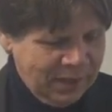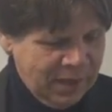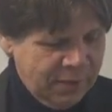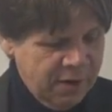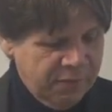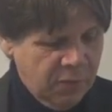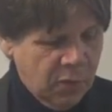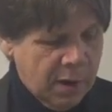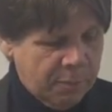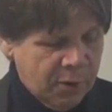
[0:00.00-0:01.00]
Now,
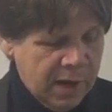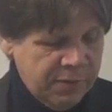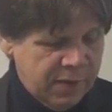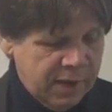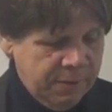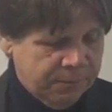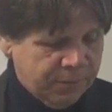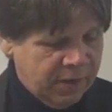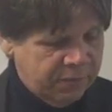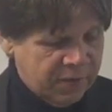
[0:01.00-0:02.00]
therefore, I pray thee,
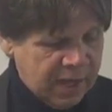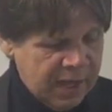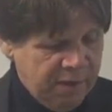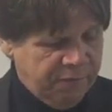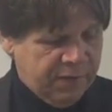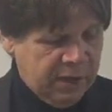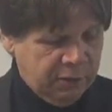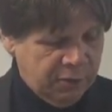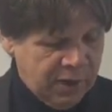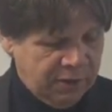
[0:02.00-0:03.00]
if I have
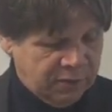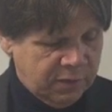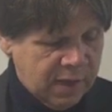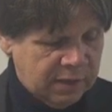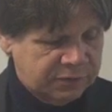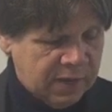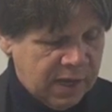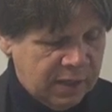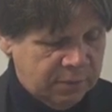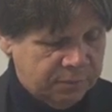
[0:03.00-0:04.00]
found grace in thy
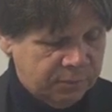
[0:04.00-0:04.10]
sight,